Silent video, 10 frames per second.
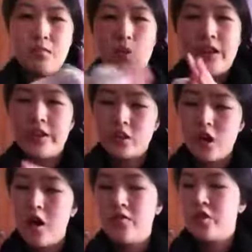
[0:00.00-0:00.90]
more like
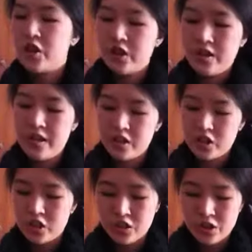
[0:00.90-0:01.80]
softer and
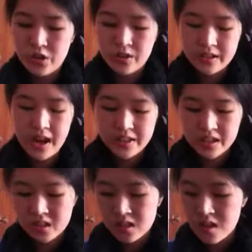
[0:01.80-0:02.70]
nicer. So I got
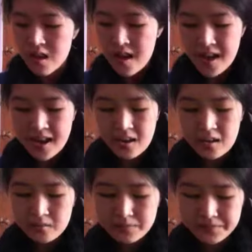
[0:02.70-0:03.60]
this.
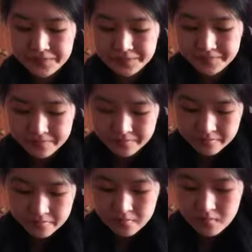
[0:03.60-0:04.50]
And
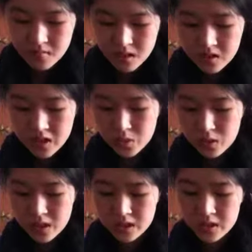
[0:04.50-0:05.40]
this
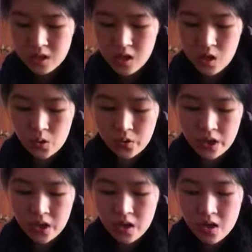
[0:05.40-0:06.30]
was
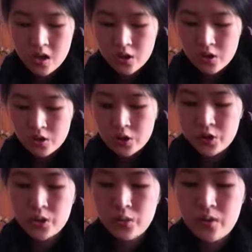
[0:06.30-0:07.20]
only
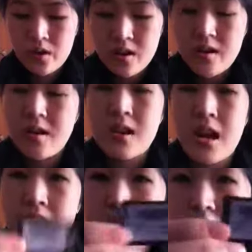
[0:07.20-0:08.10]

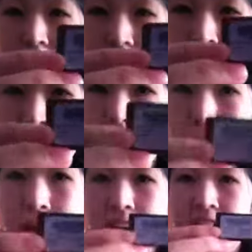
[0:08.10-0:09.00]
$2.90, so it's
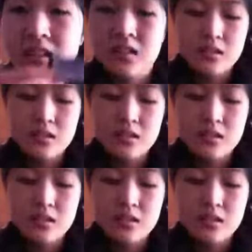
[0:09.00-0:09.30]
not bad.